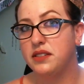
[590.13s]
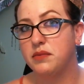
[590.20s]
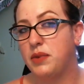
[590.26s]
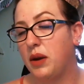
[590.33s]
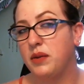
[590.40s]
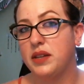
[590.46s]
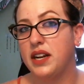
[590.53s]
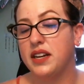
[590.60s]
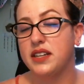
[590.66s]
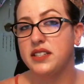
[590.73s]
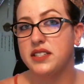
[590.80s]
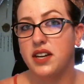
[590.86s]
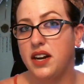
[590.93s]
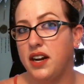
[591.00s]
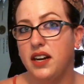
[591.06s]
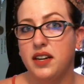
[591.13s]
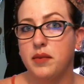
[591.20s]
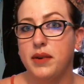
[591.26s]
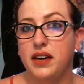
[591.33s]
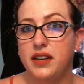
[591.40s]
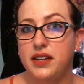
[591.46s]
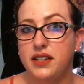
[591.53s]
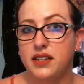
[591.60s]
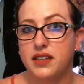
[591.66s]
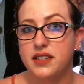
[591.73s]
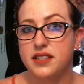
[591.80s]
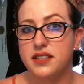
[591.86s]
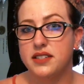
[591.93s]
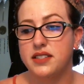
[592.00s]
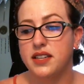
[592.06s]
I'm probably not going to talk about it
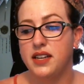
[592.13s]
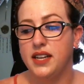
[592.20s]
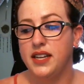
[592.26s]
because